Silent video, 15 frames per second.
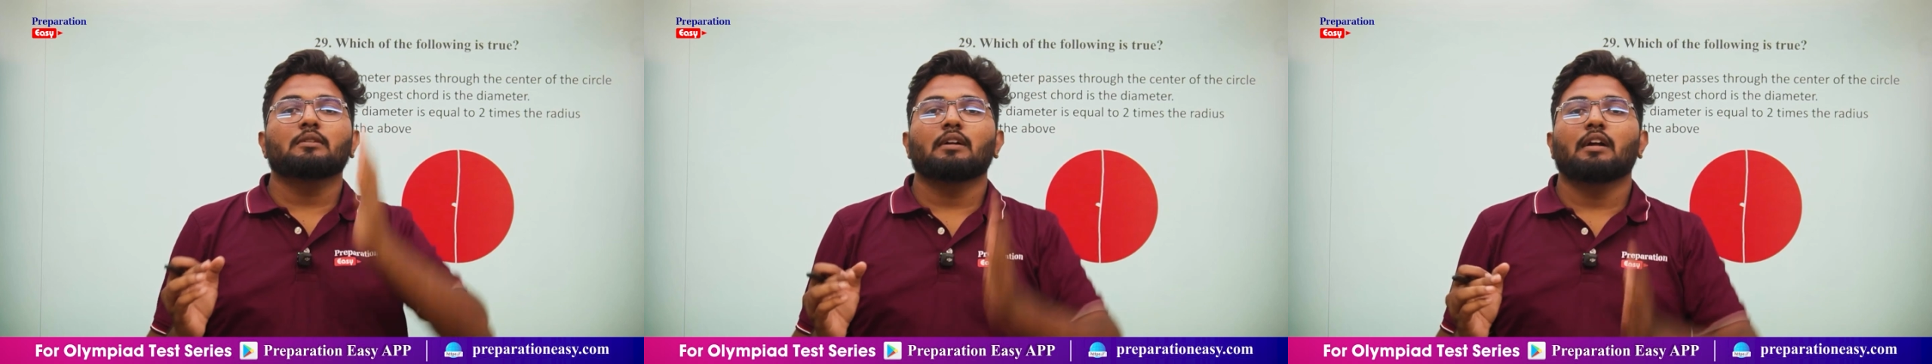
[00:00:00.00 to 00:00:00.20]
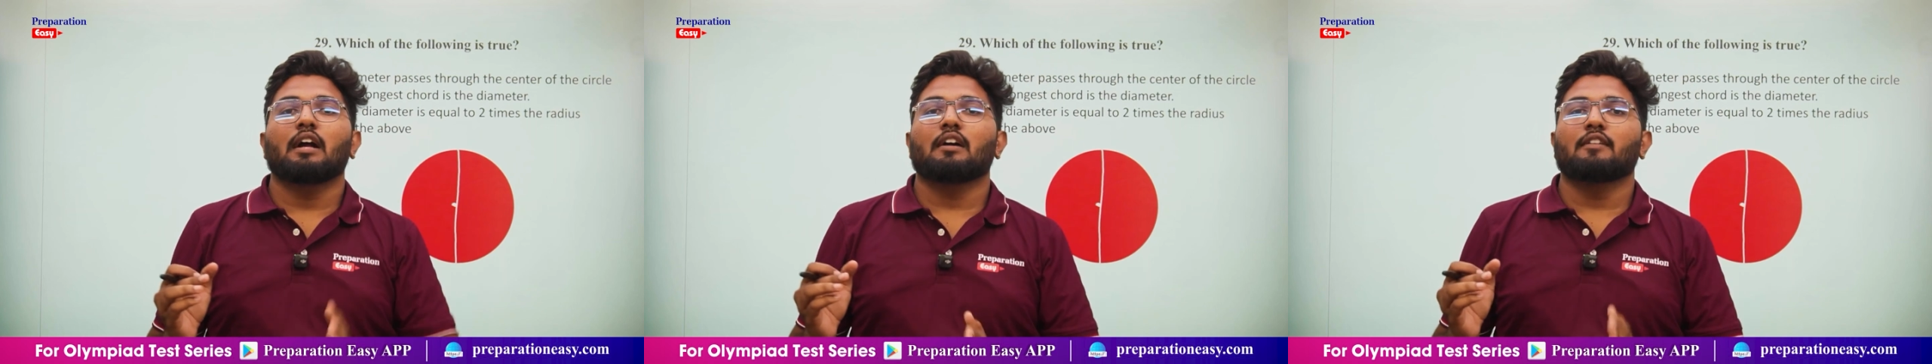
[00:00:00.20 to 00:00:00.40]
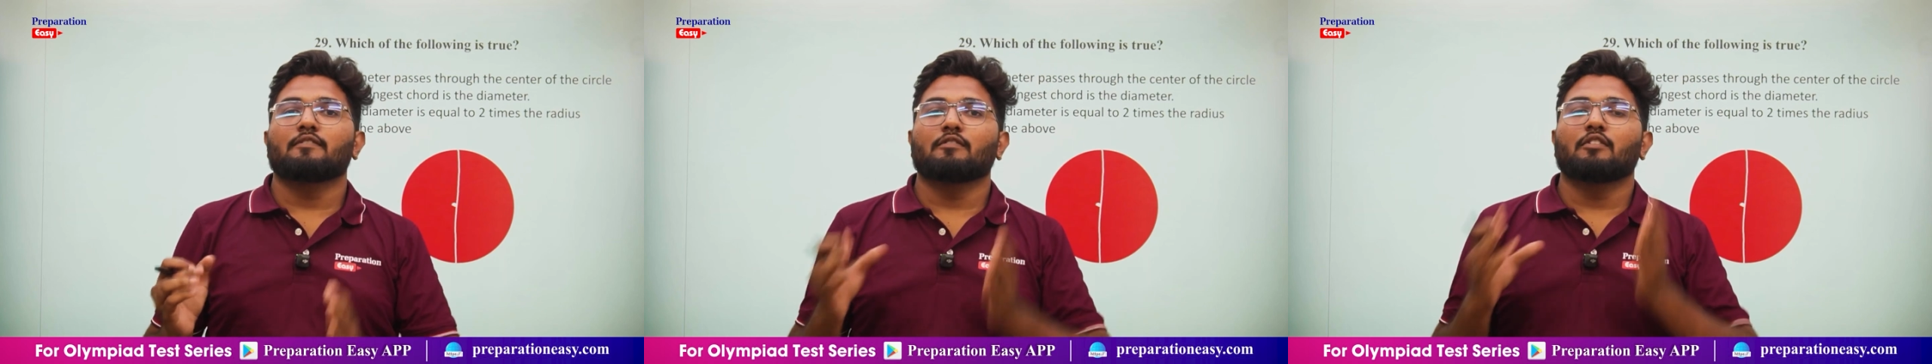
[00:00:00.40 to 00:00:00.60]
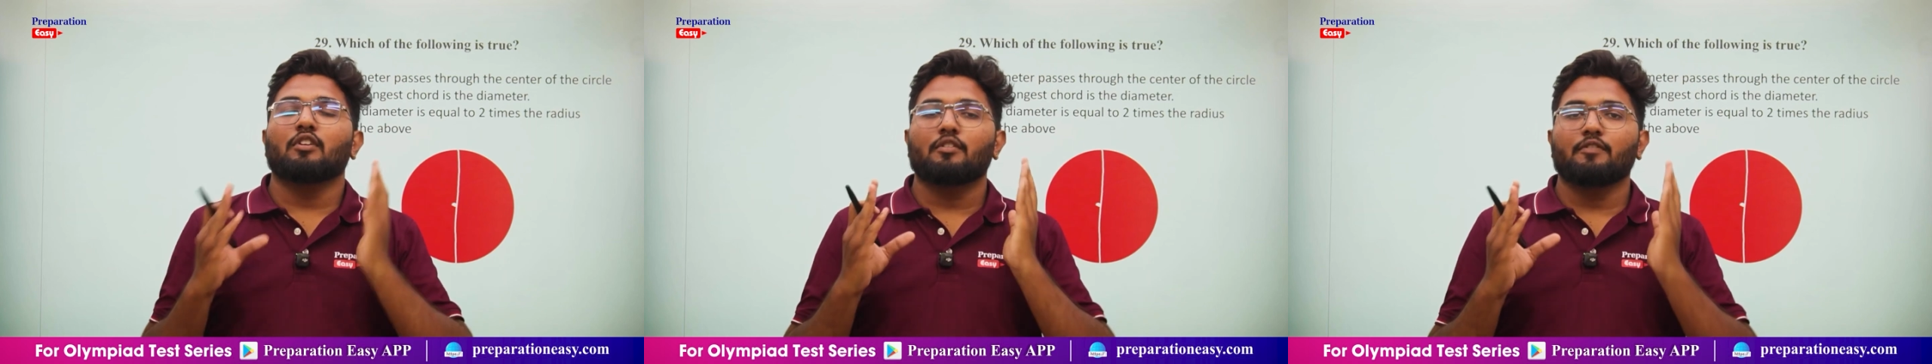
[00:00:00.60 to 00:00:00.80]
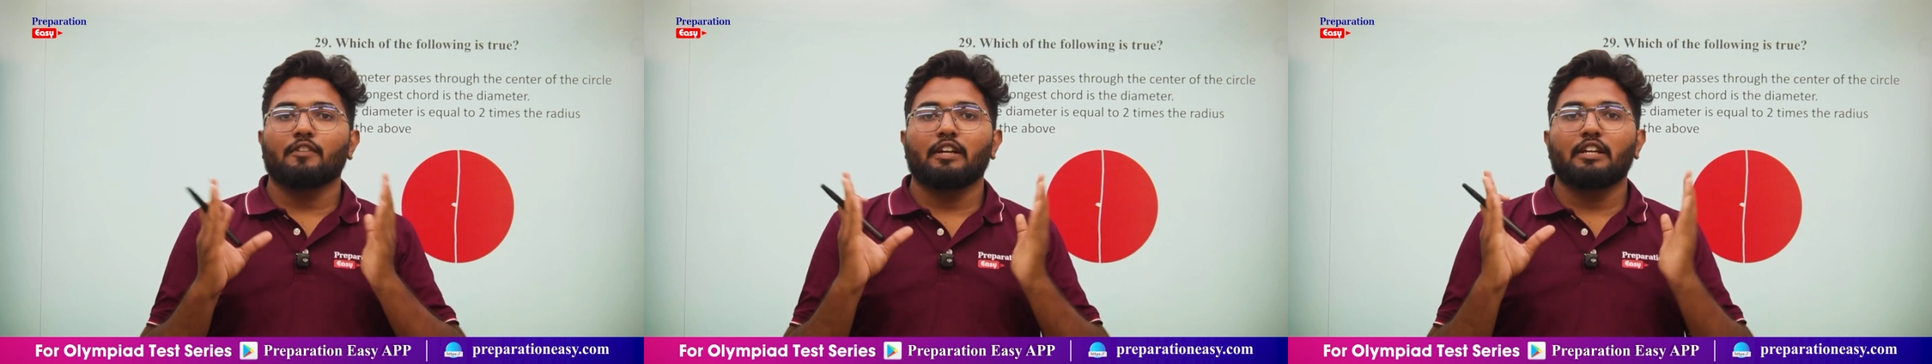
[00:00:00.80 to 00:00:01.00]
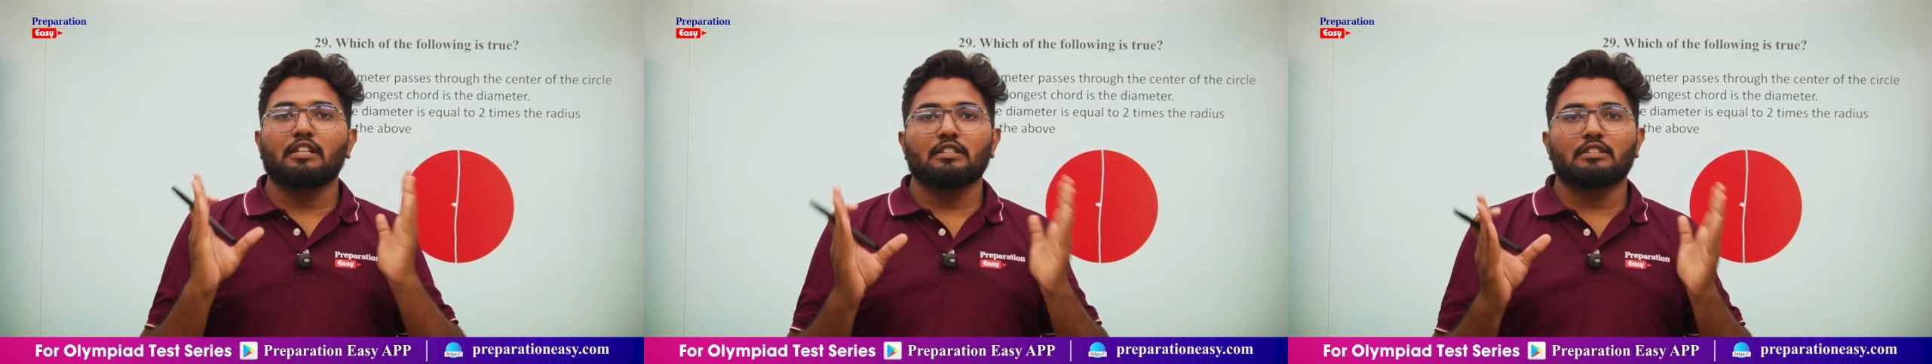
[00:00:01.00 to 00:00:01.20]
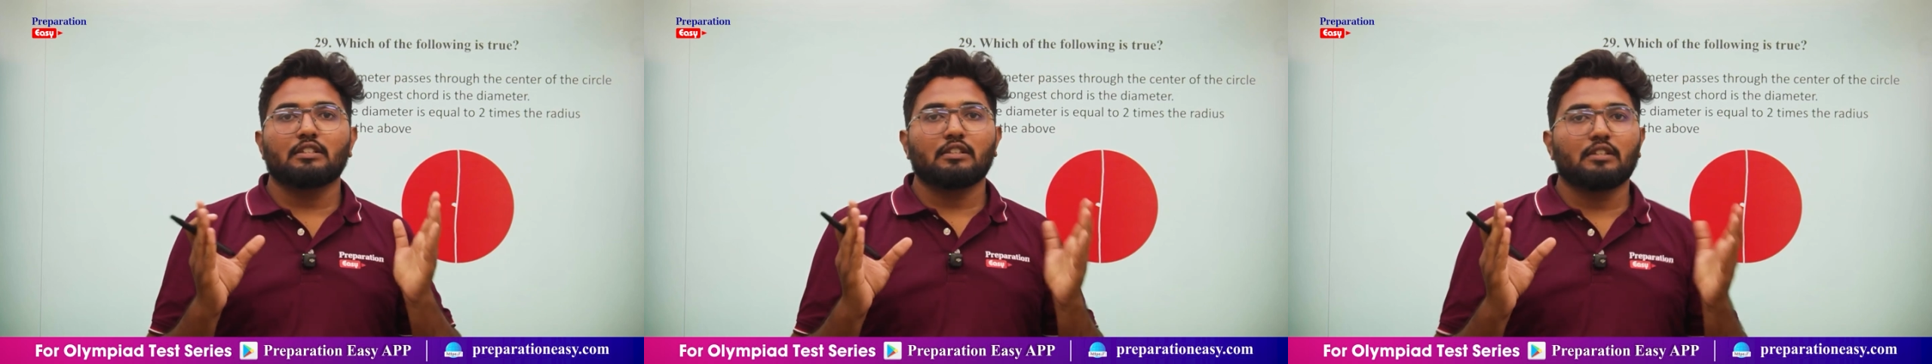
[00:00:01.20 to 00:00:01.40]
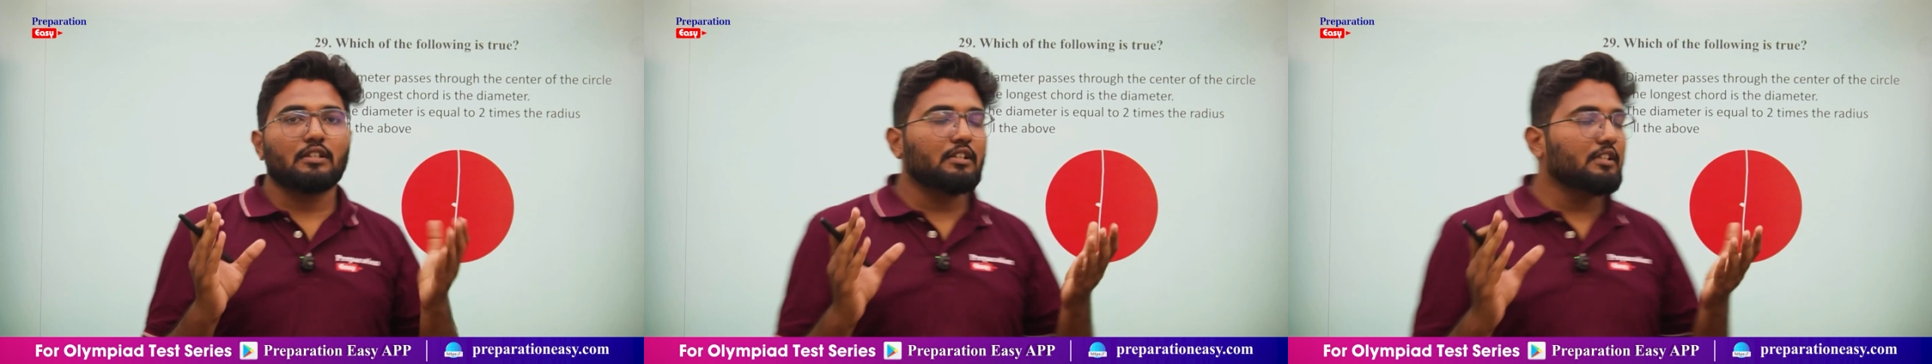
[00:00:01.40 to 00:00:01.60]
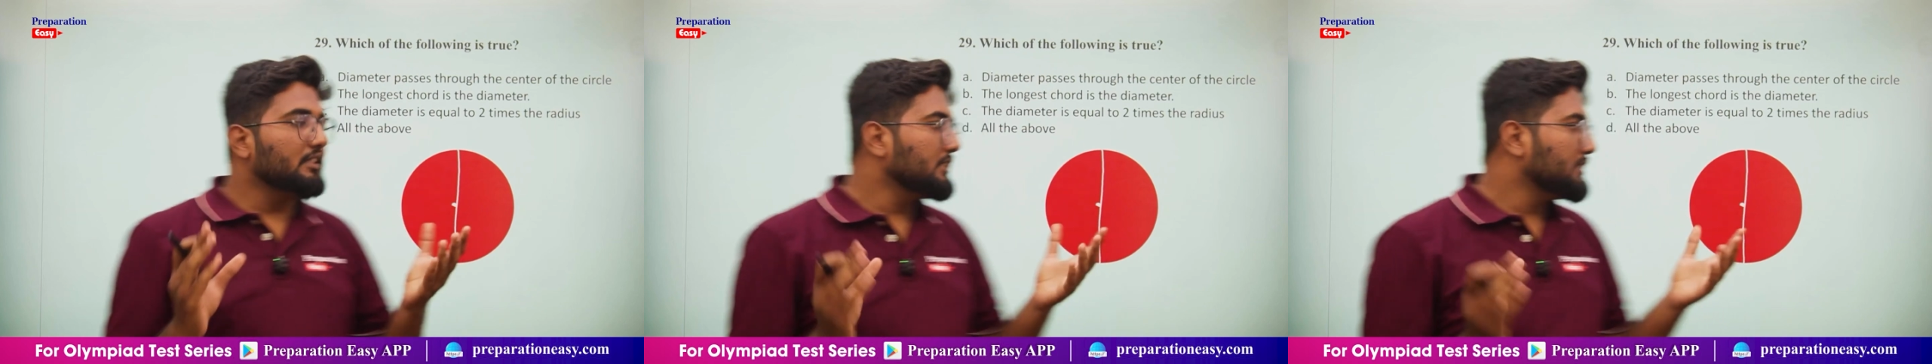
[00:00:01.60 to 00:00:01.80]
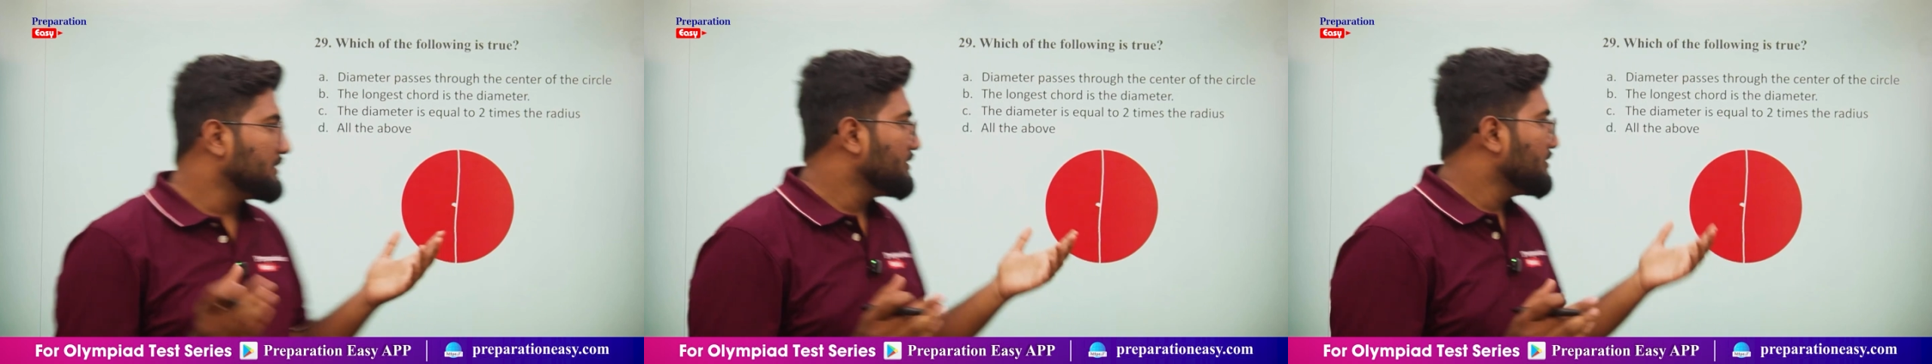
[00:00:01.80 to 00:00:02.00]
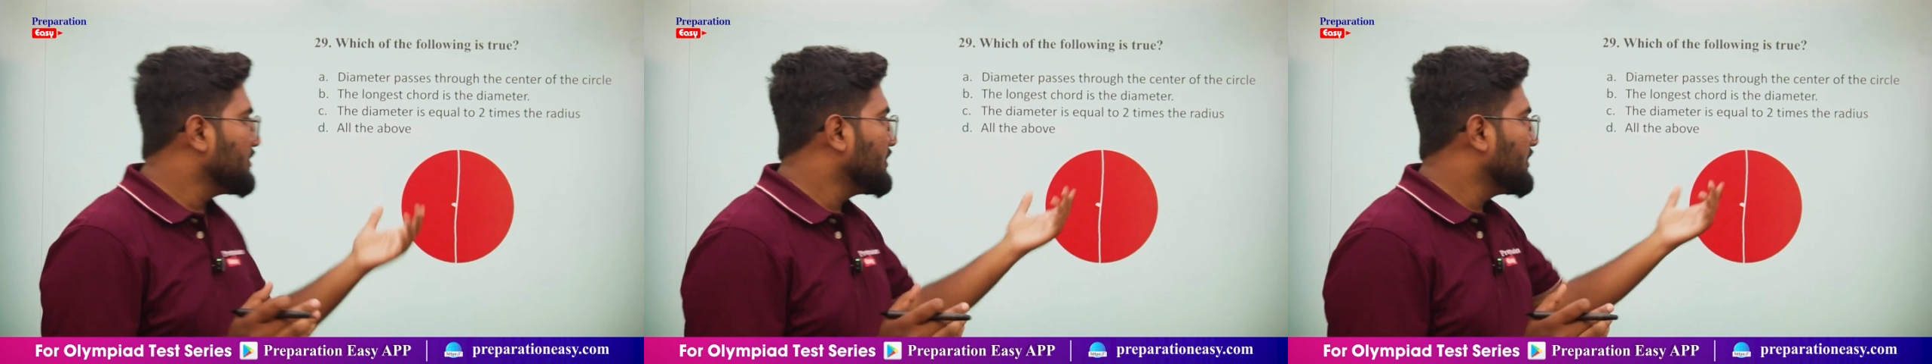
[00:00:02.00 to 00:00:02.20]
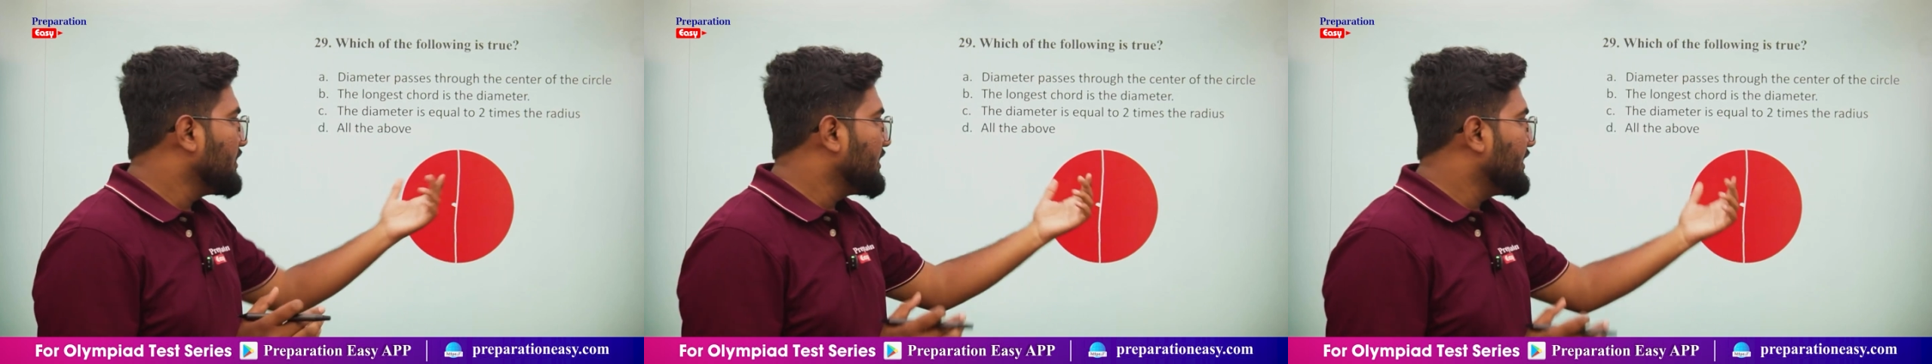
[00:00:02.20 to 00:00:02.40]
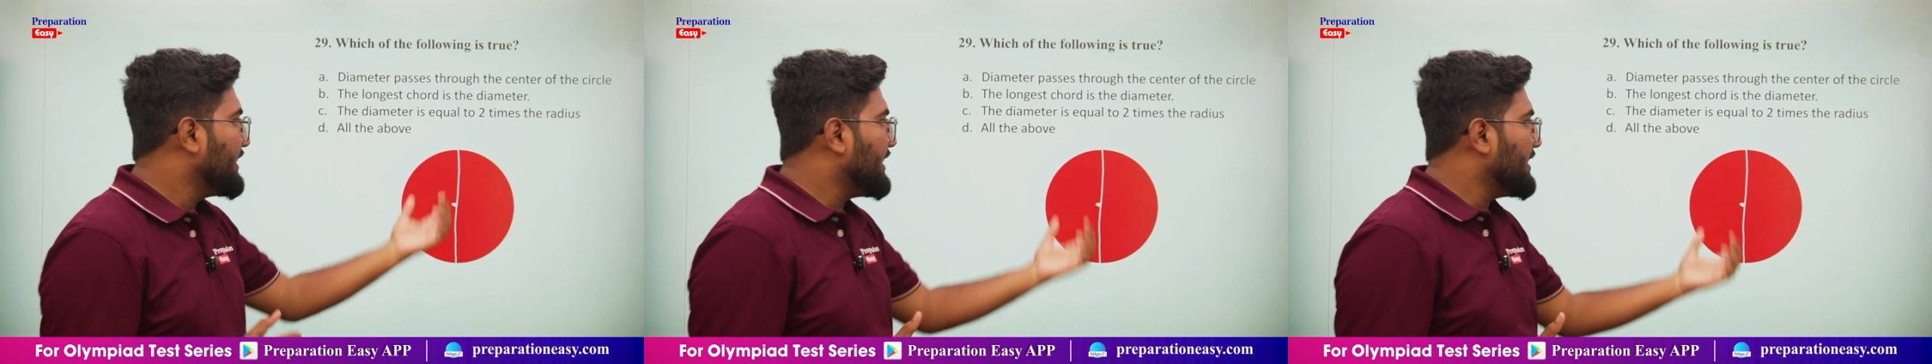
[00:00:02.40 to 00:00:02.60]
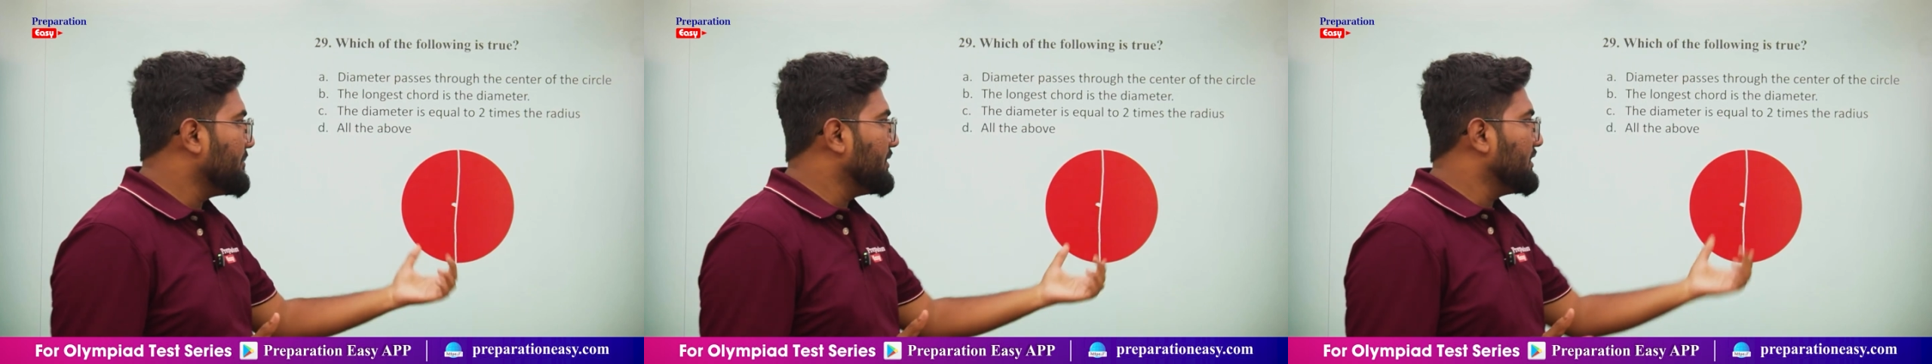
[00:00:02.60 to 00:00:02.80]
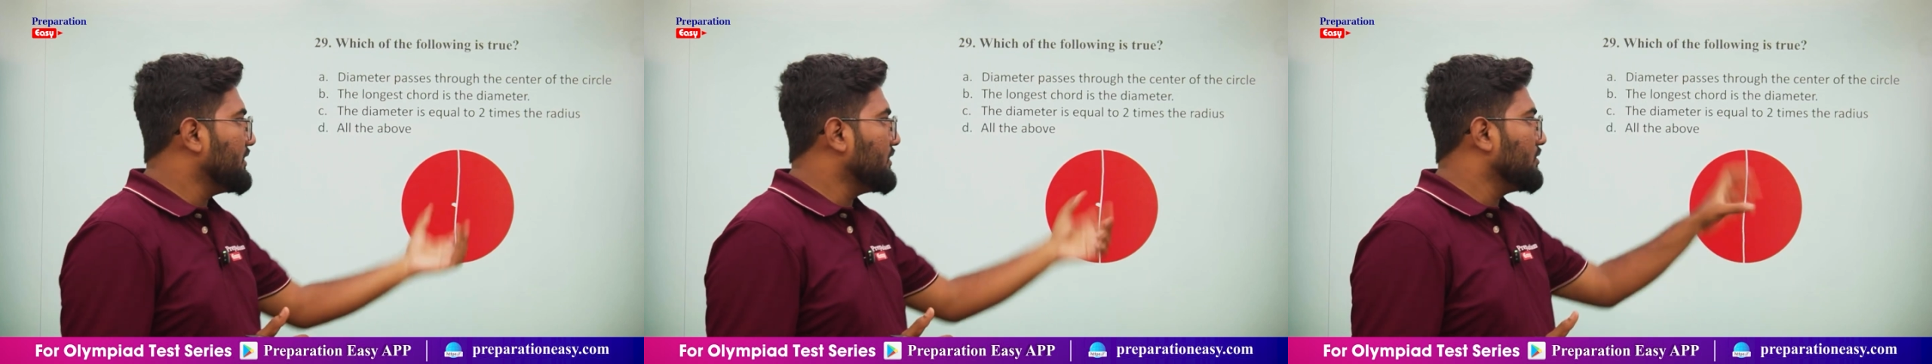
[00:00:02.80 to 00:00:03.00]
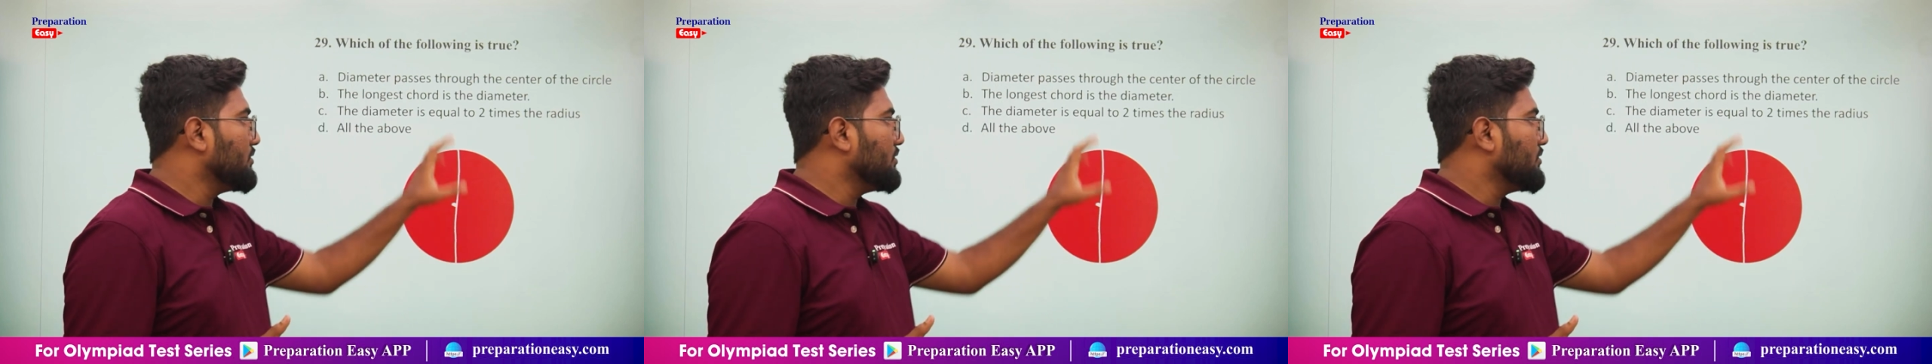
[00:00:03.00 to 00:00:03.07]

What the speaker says: half of any circle is diameter.